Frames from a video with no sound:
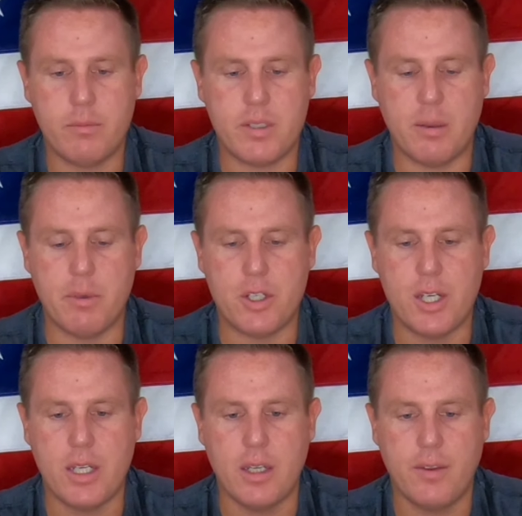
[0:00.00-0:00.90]

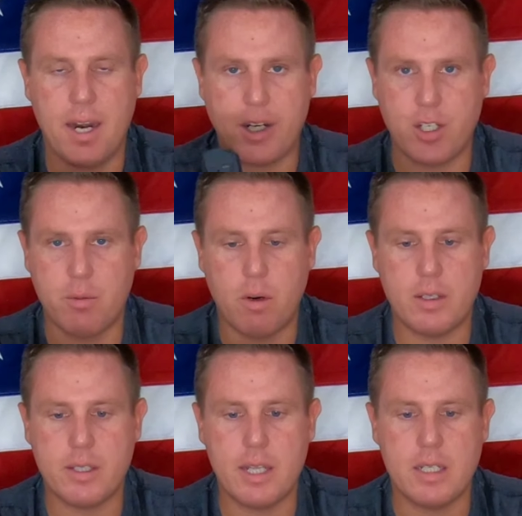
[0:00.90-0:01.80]
submachine gun that actually
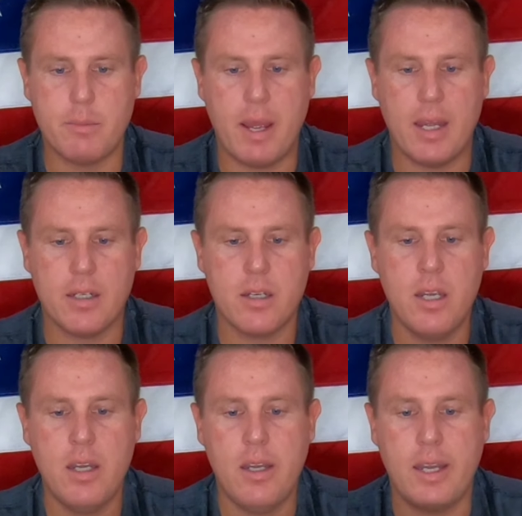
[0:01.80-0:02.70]
runs these mags.
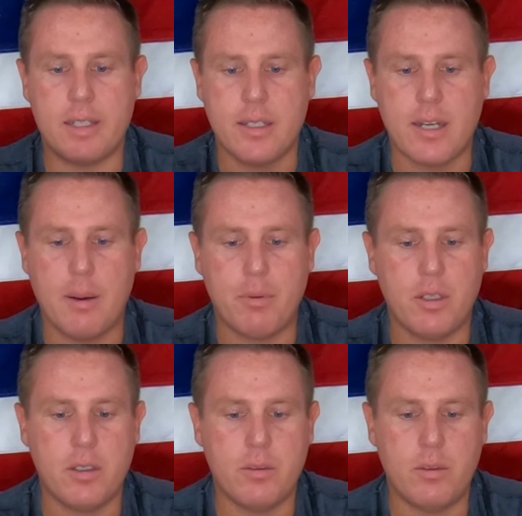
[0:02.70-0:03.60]
It's a top
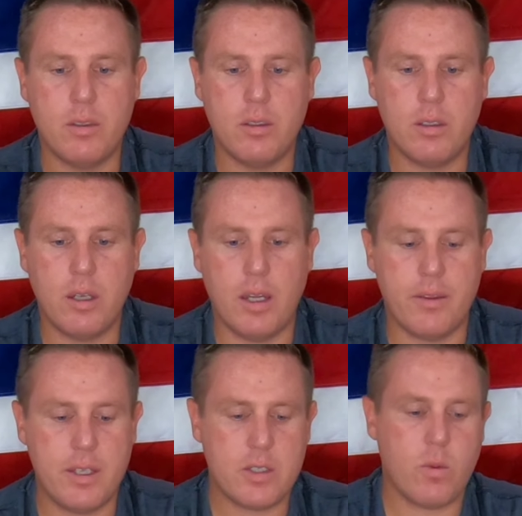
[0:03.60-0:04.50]
load.
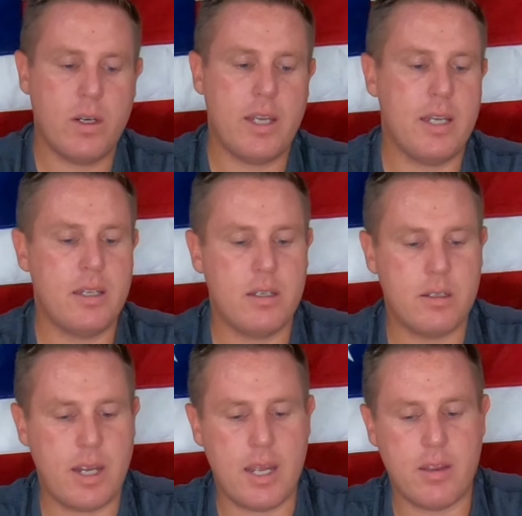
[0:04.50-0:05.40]
This one
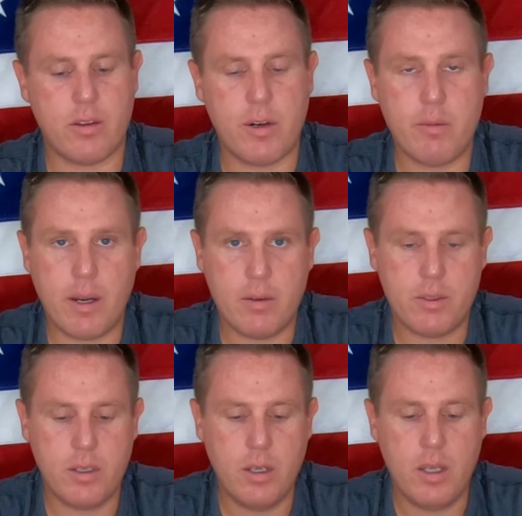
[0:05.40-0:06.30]
is a 30
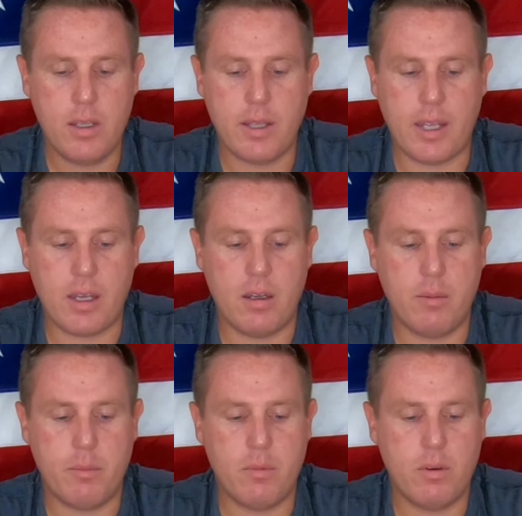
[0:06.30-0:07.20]
round. They
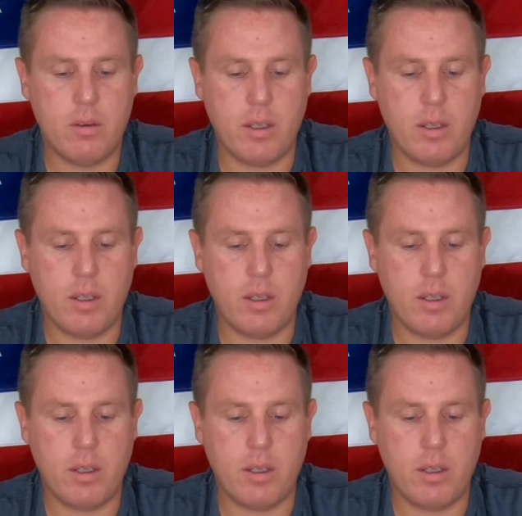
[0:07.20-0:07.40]
come